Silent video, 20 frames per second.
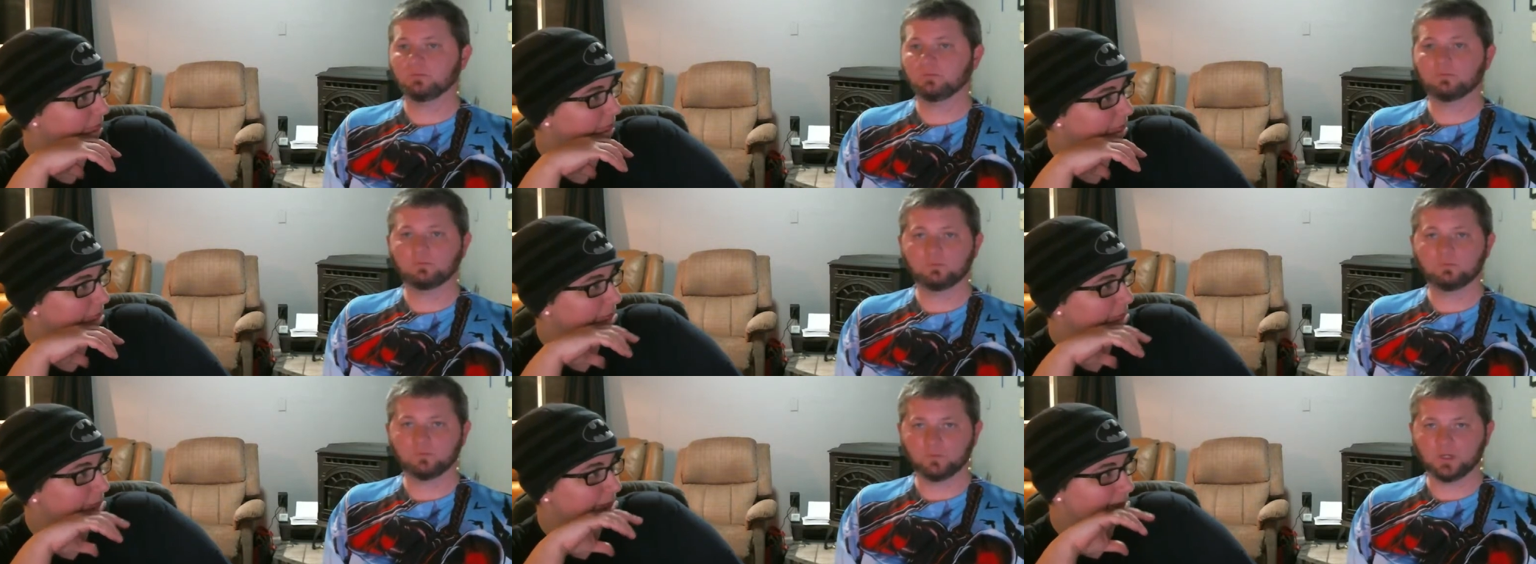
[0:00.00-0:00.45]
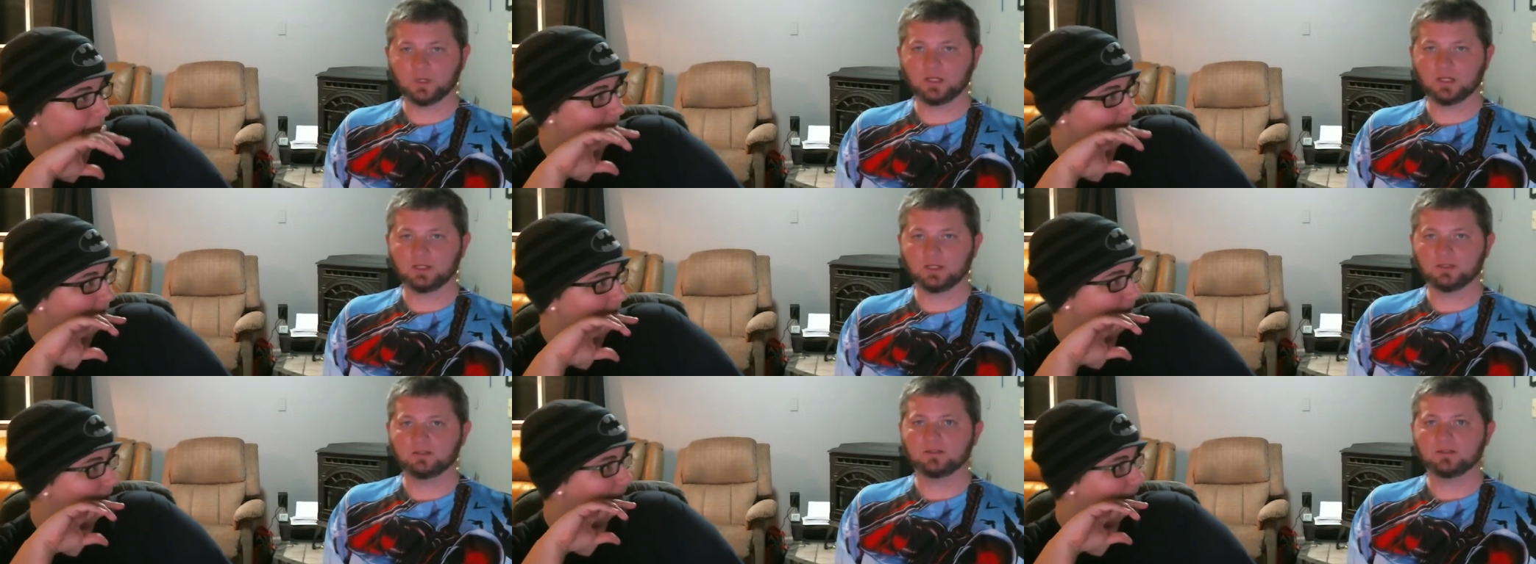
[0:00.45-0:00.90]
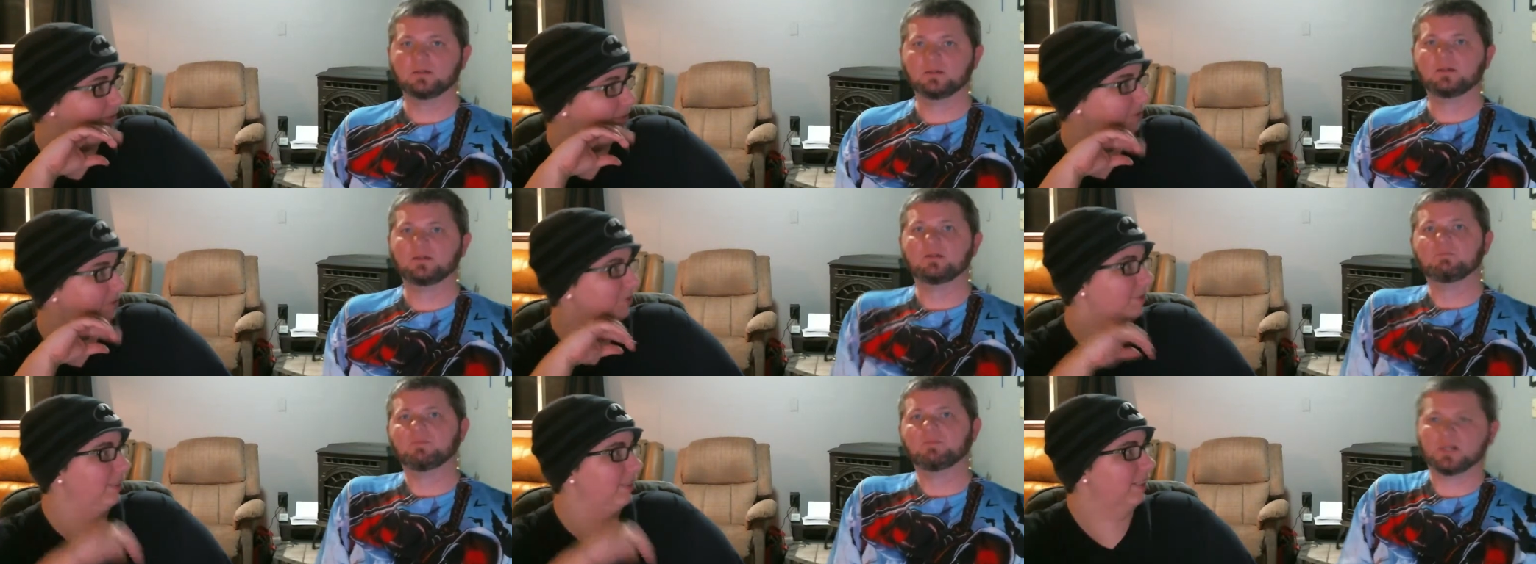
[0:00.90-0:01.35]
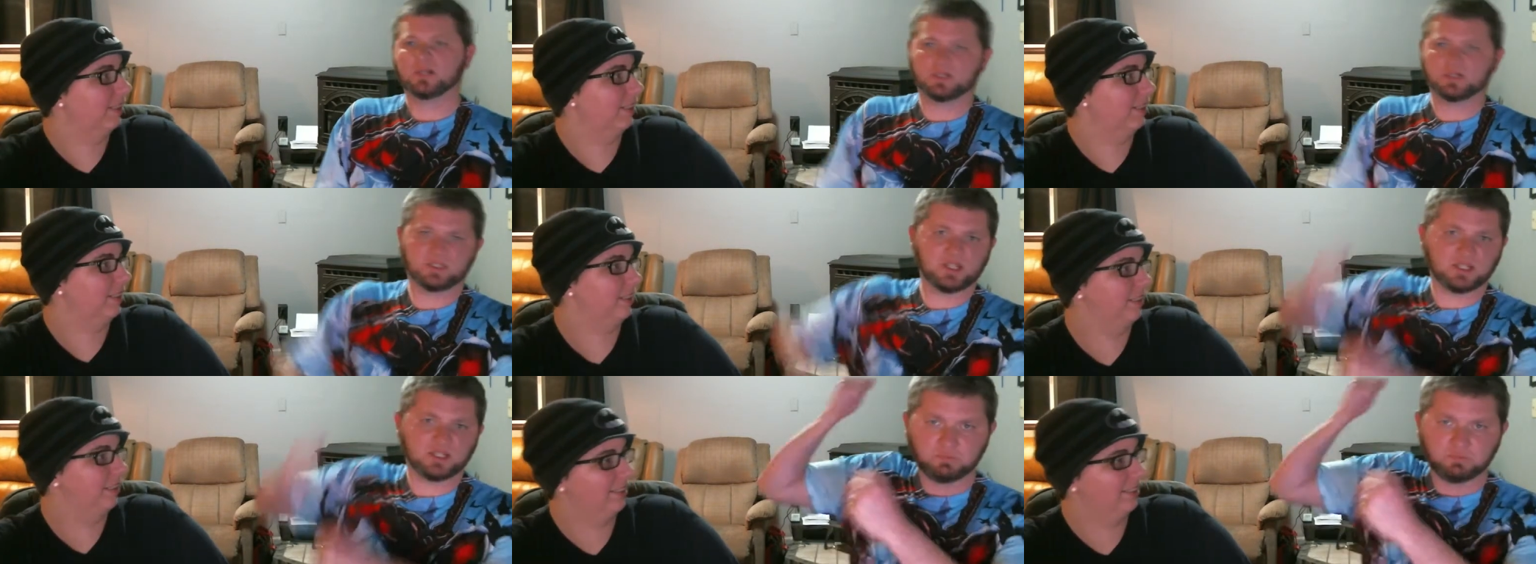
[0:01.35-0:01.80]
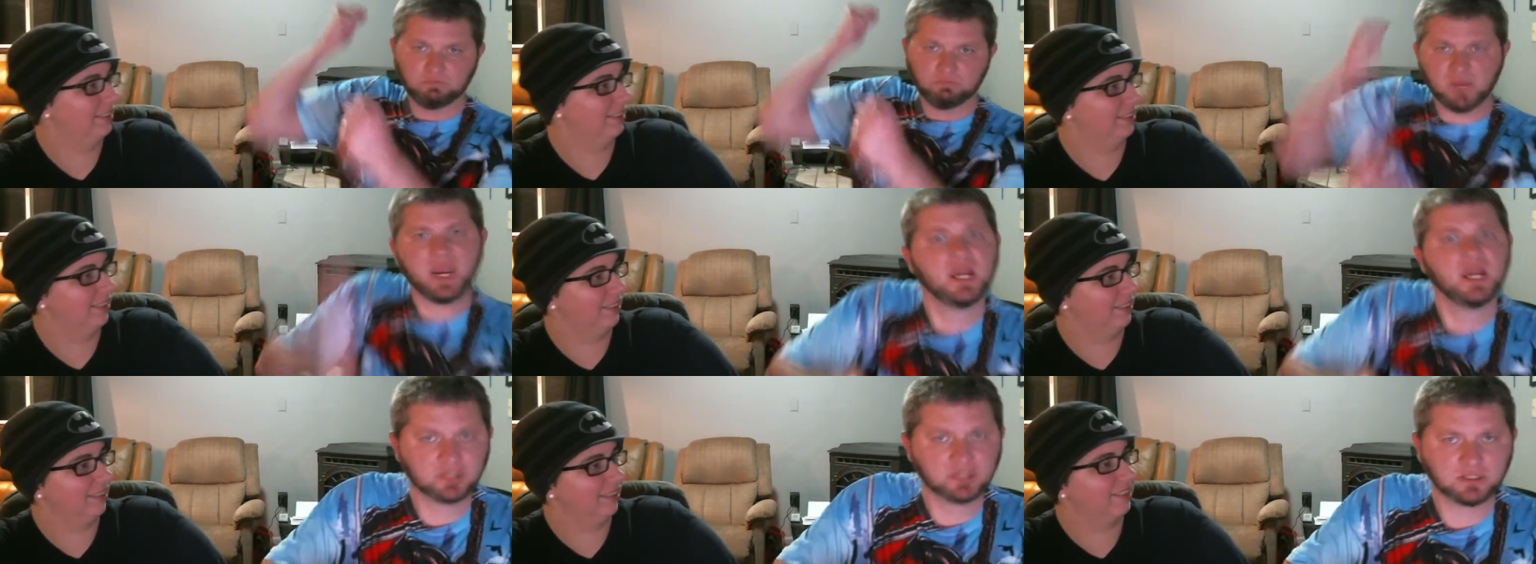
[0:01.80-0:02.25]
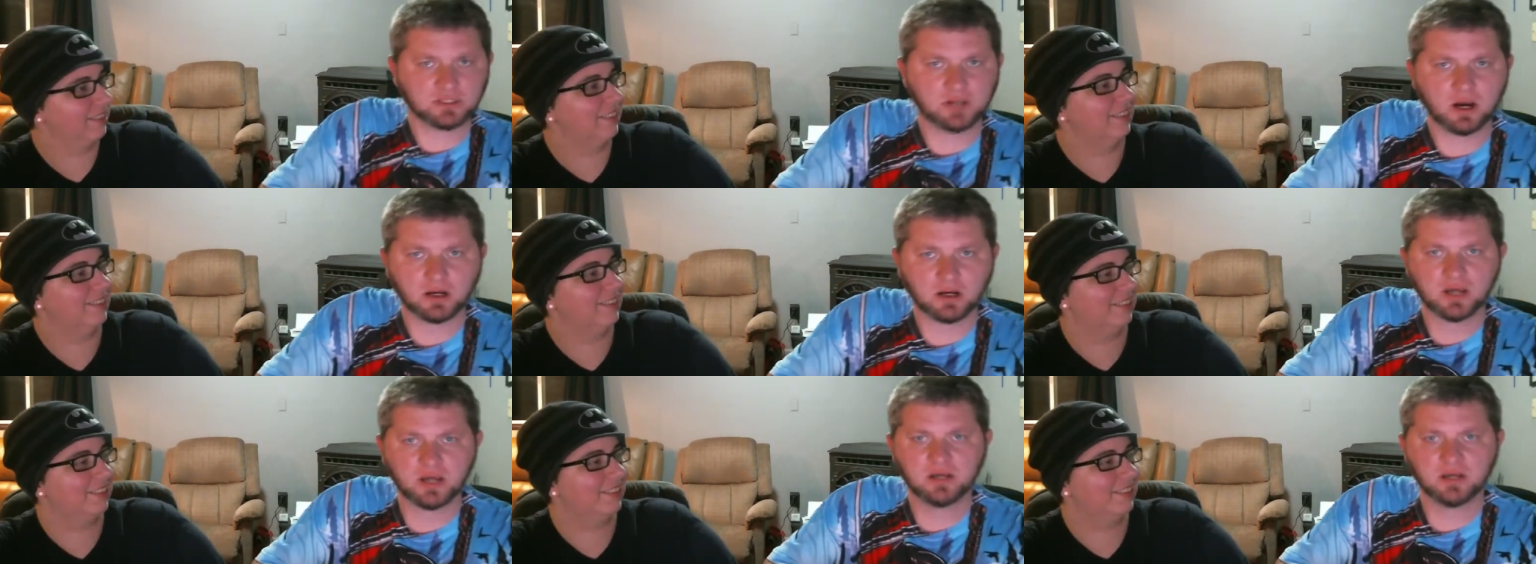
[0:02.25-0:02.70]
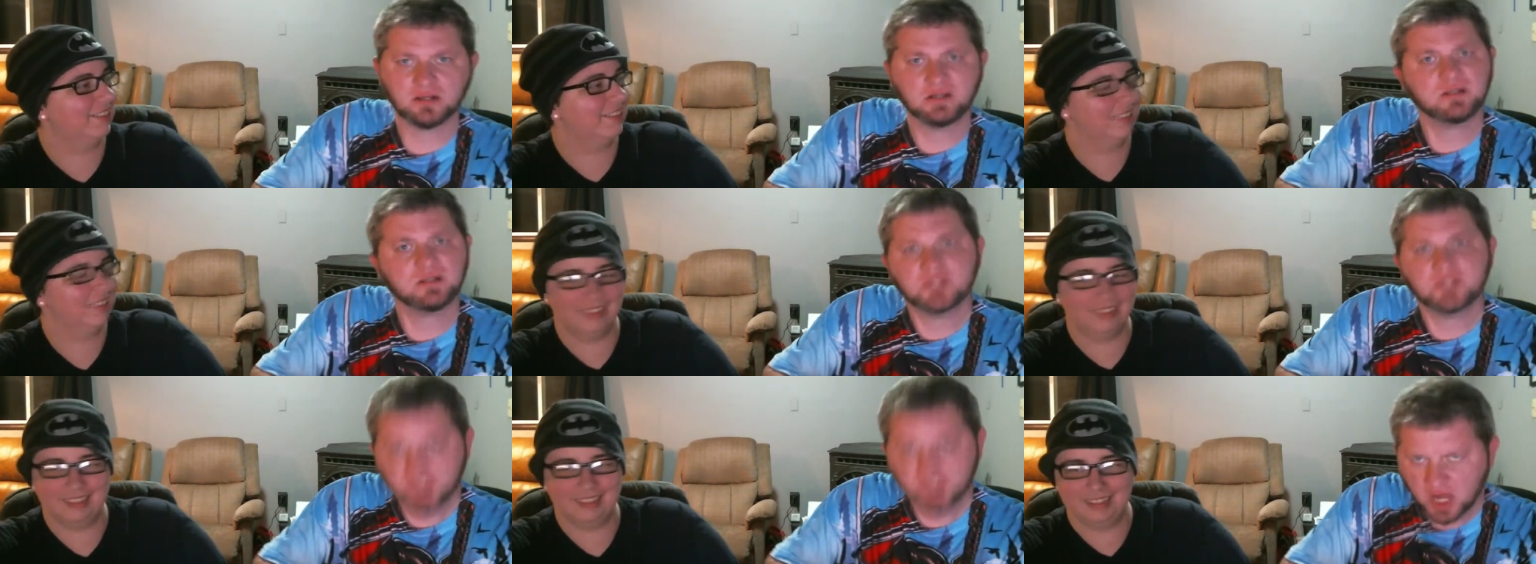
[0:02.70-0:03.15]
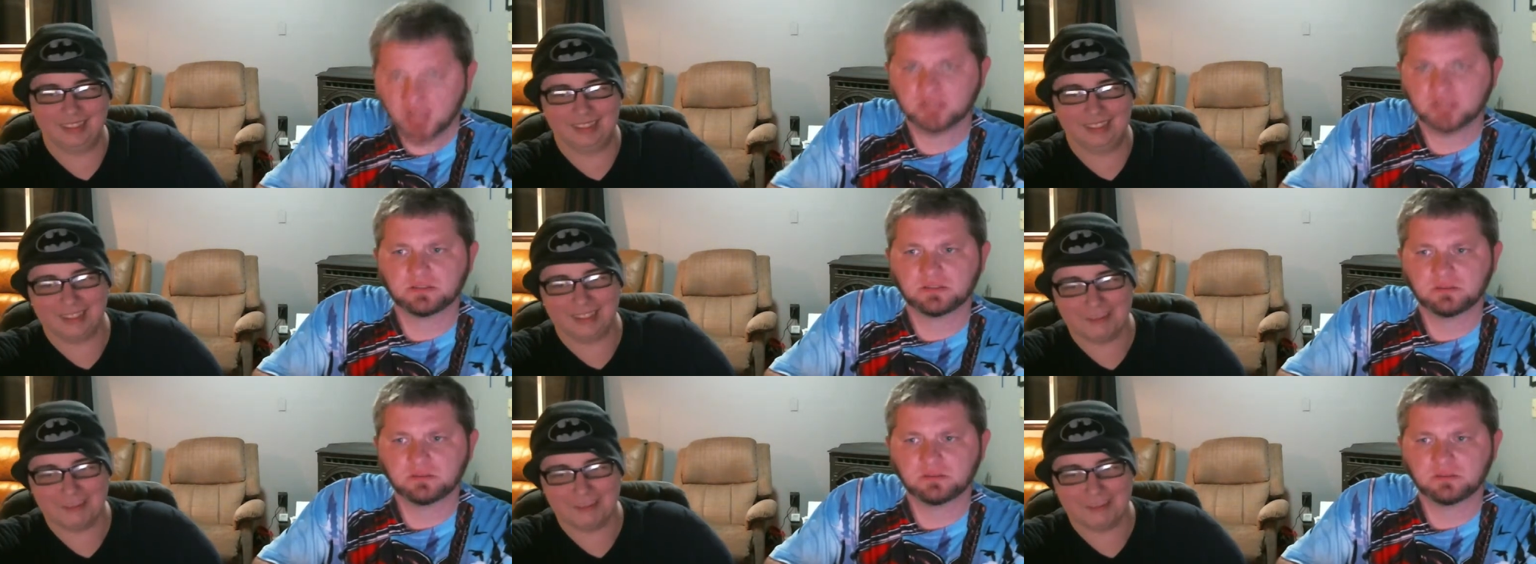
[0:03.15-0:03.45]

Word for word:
Speaker 1: Why? Because they smashed the Targaryen in the chest.